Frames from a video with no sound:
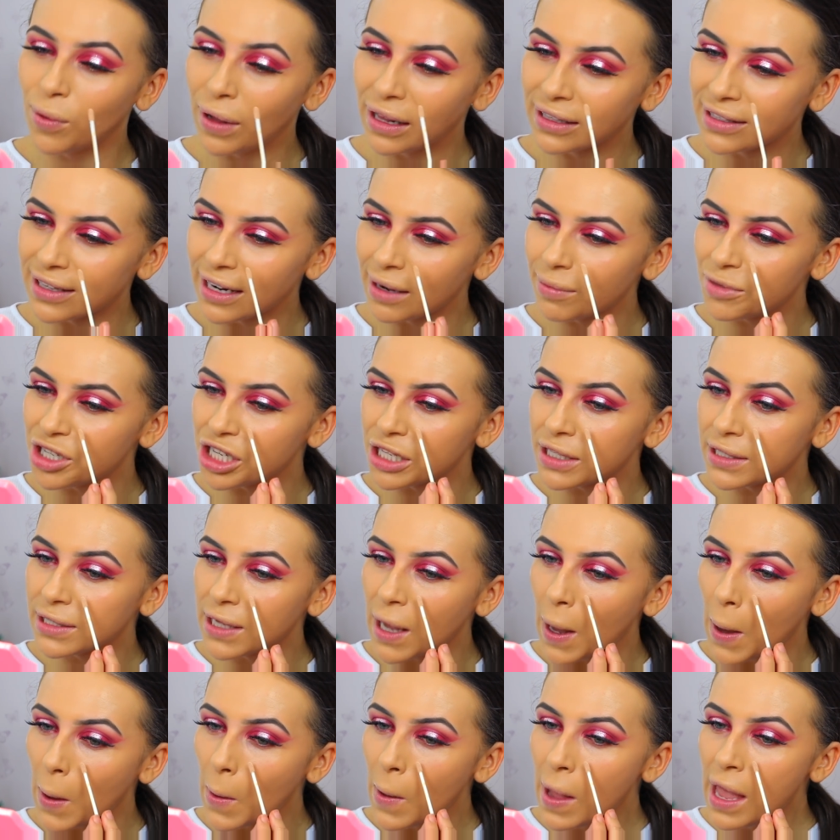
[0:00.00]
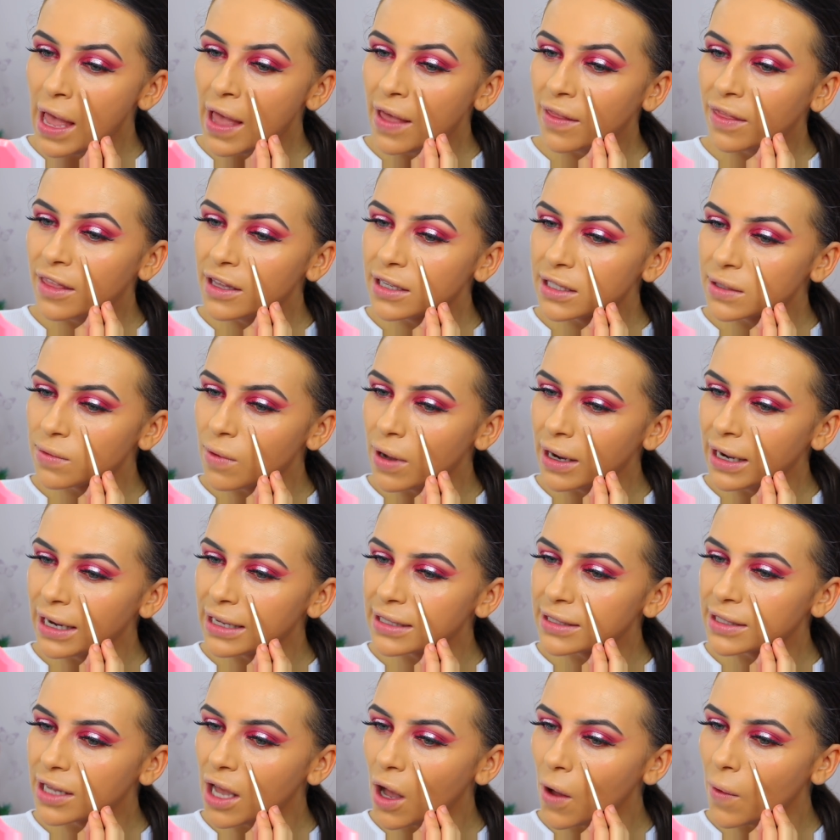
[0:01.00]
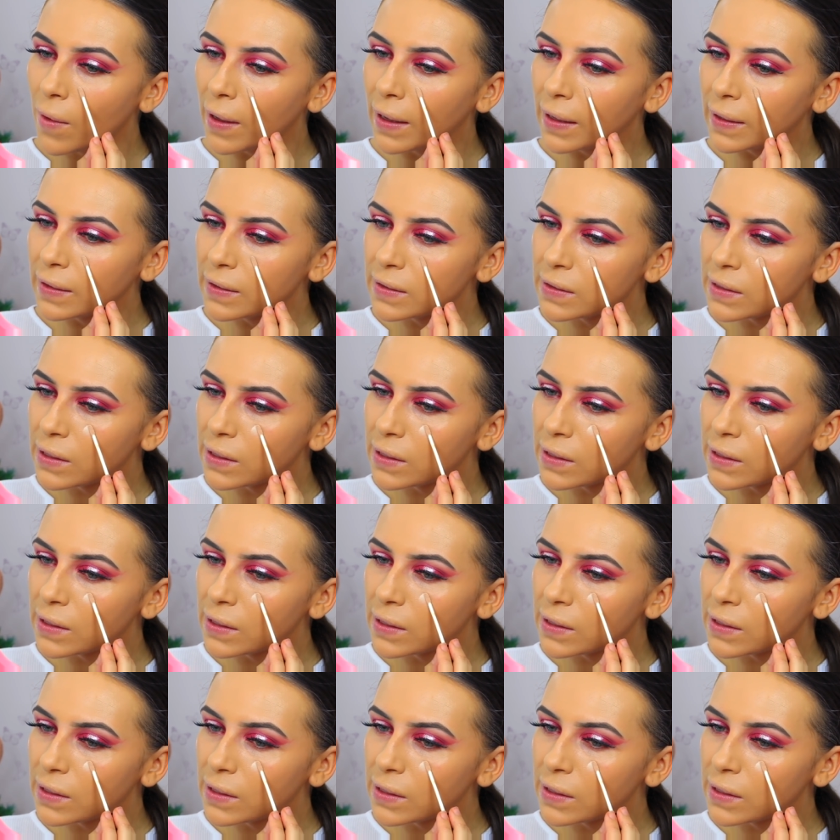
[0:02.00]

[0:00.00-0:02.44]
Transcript: Well done, Imogen. So, this one is going